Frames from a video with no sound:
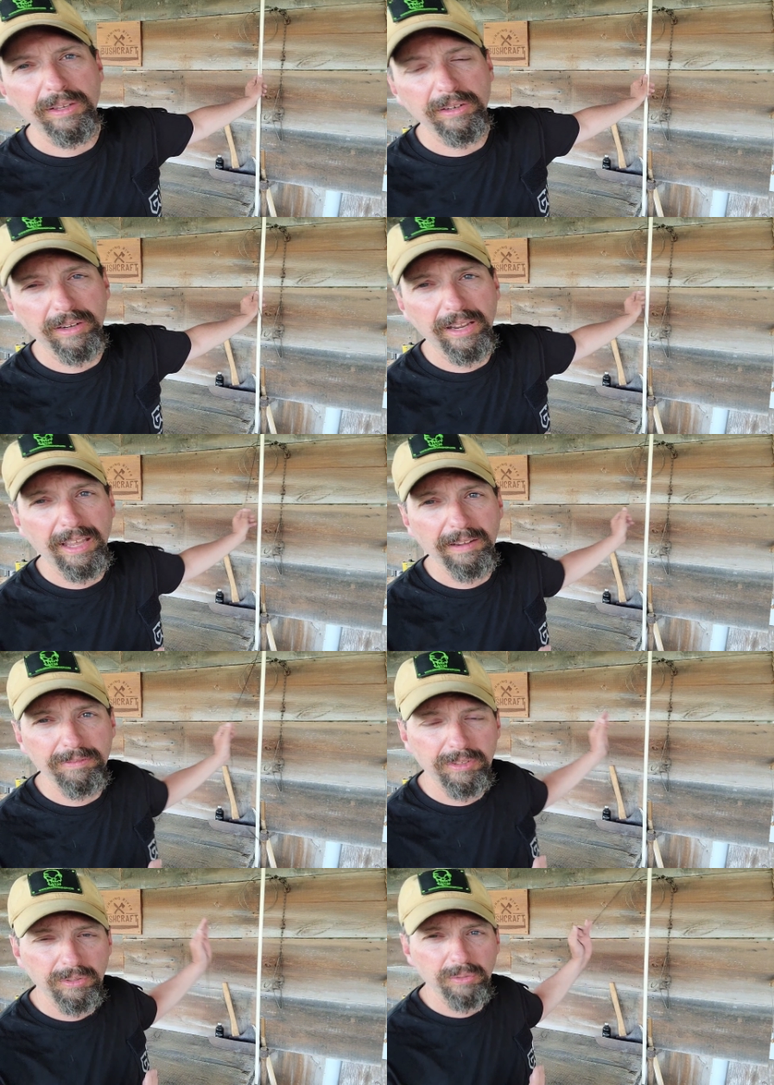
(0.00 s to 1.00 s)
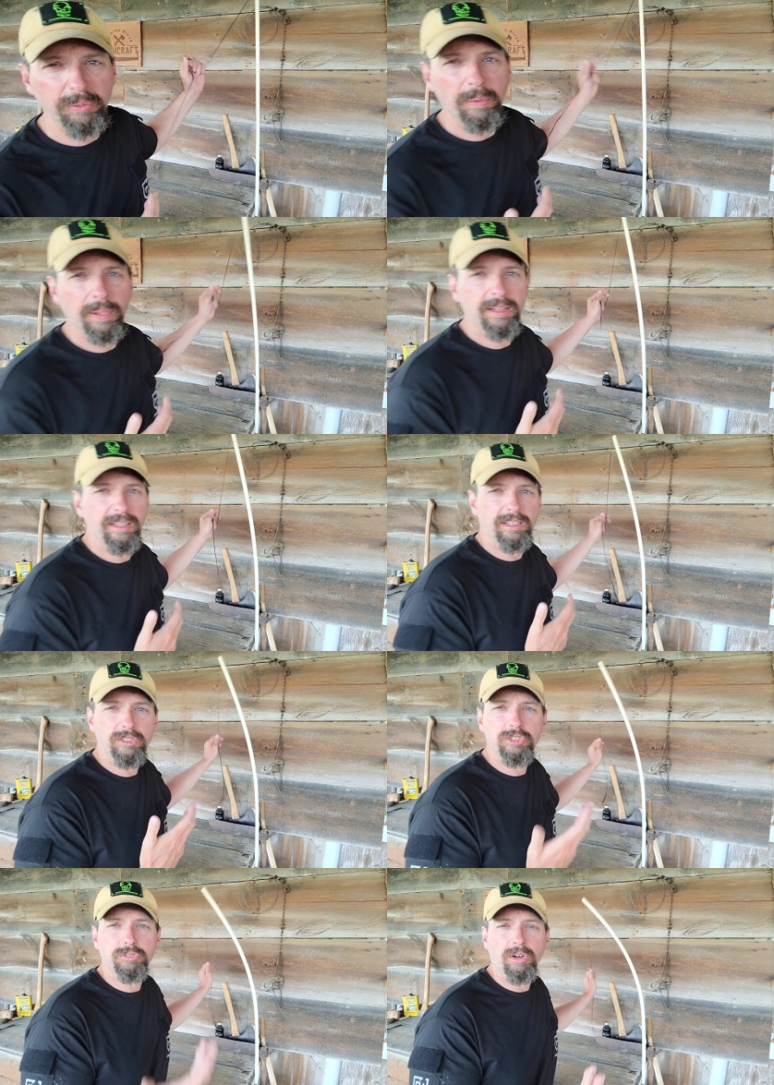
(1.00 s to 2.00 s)
you're going to have to get a
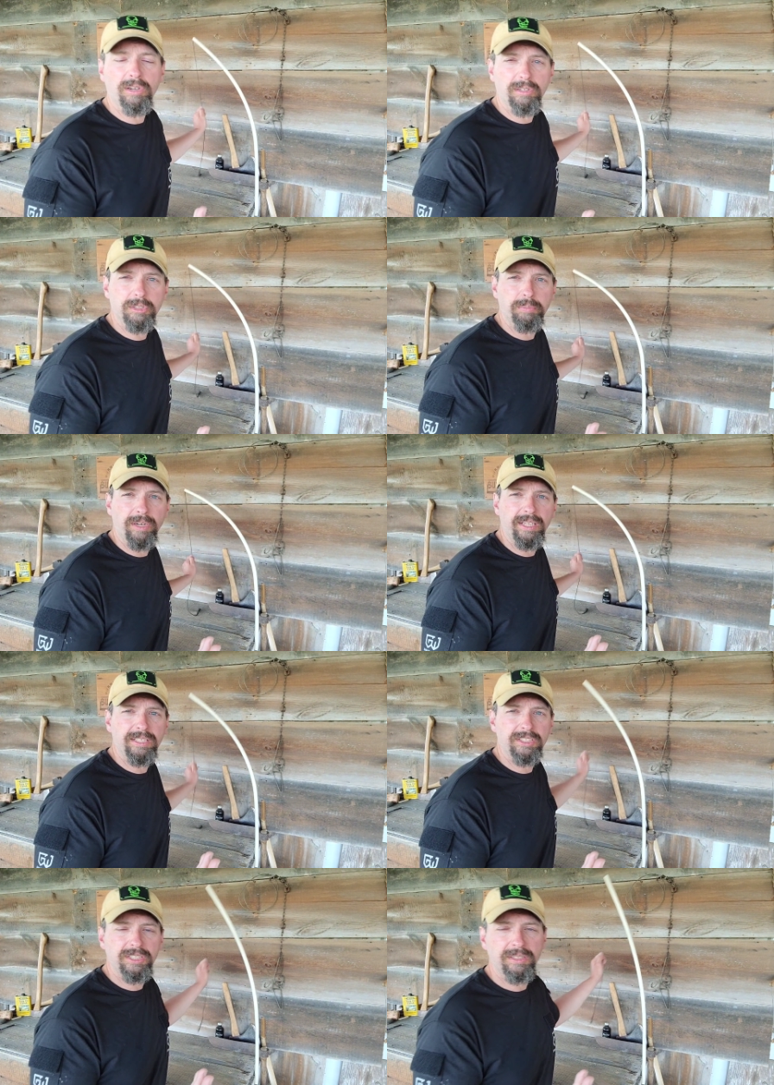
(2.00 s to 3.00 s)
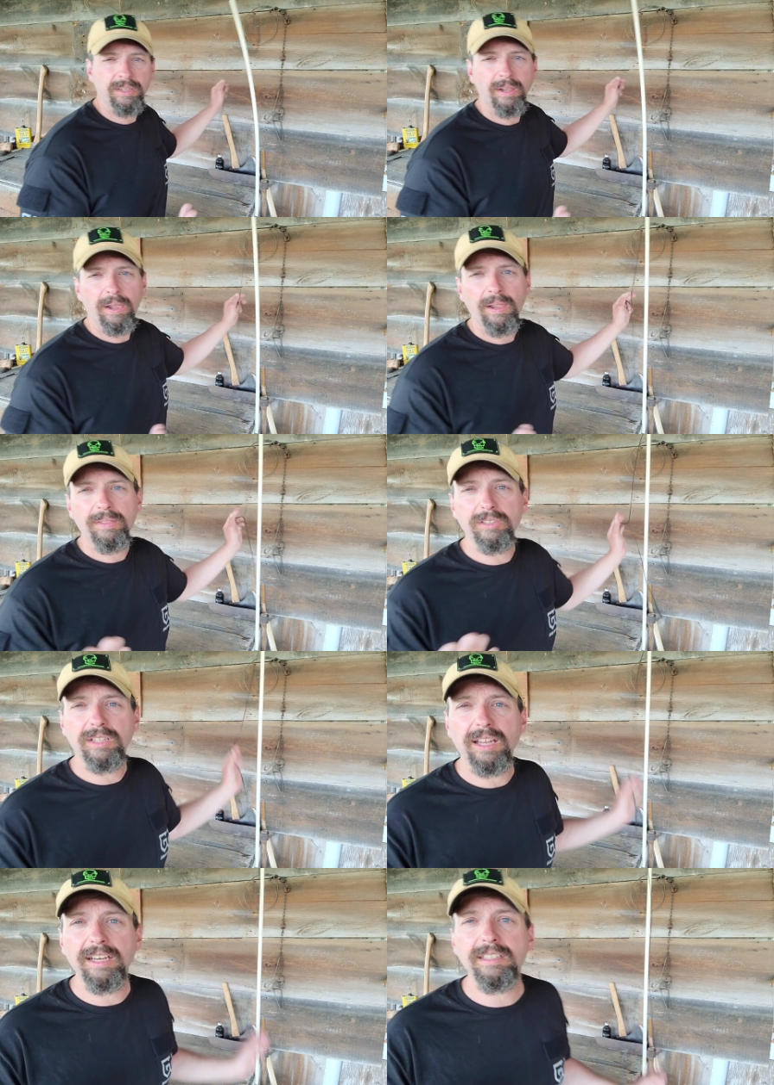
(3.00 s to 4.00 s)
stronger spring engine. There's
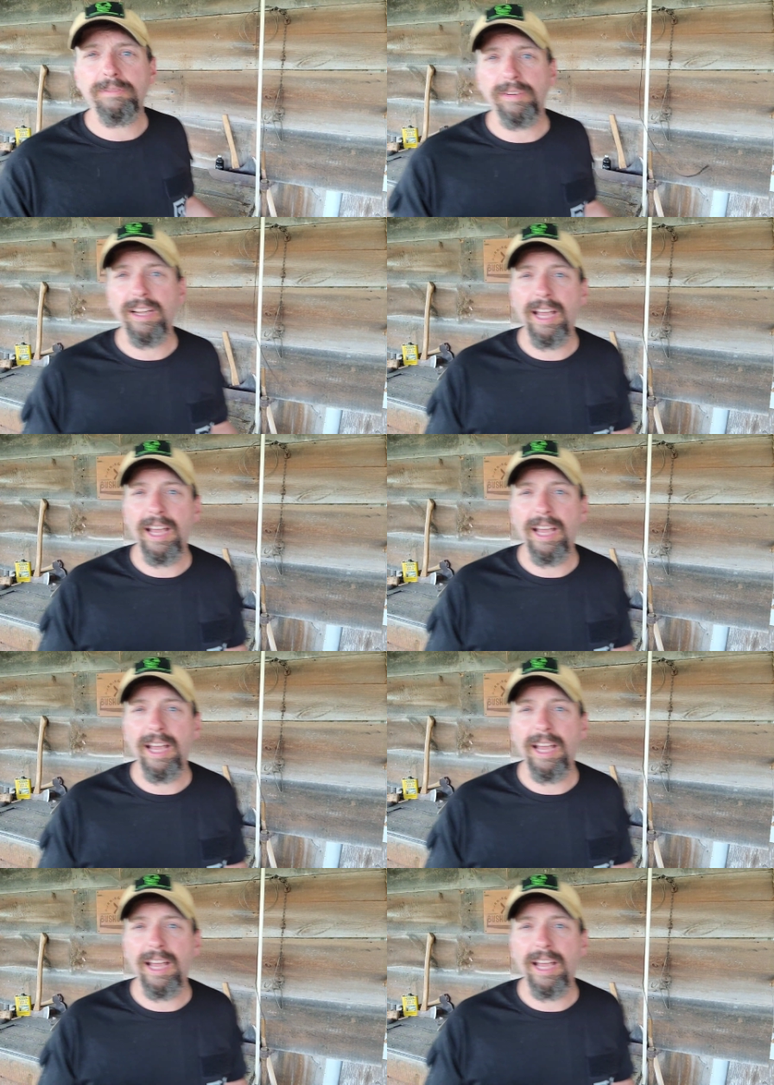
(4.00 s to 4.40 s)
a lot of different